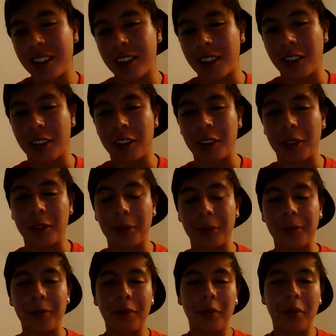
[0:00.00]
so
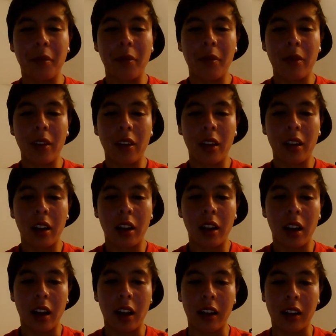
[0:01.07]

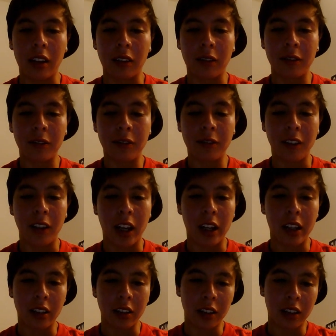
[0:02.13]
I
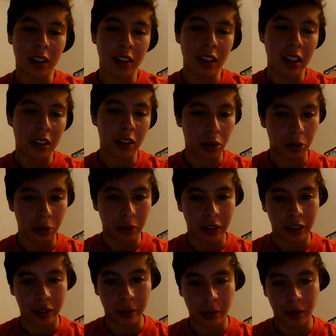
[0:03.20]
finally like told
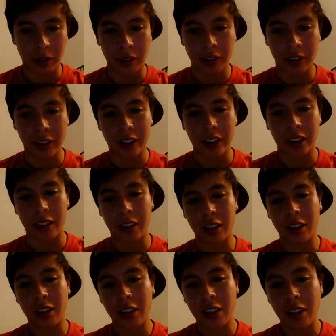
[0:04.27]
him, I was like,
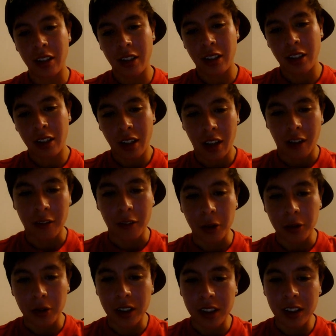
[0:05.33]
I've
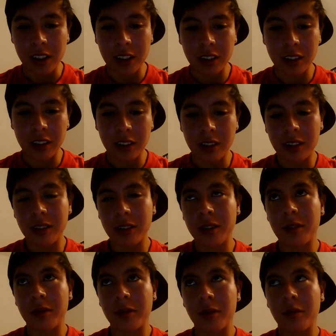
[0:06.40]
always
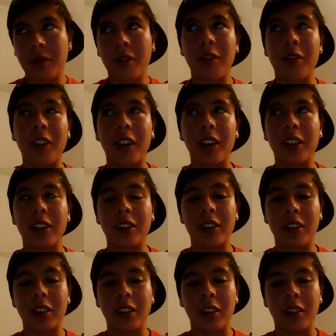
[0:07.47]
felt
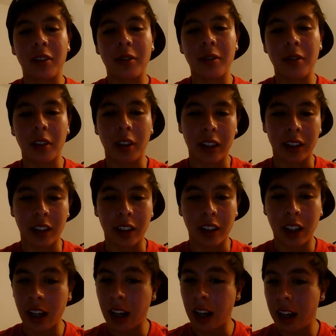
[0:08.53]
like a
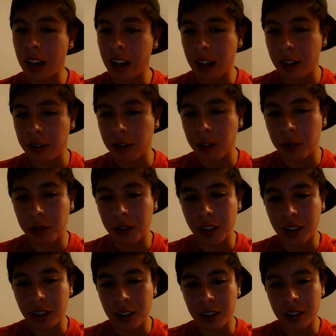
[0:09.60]
guy. I've
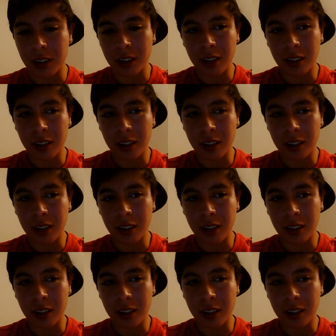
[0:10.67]
always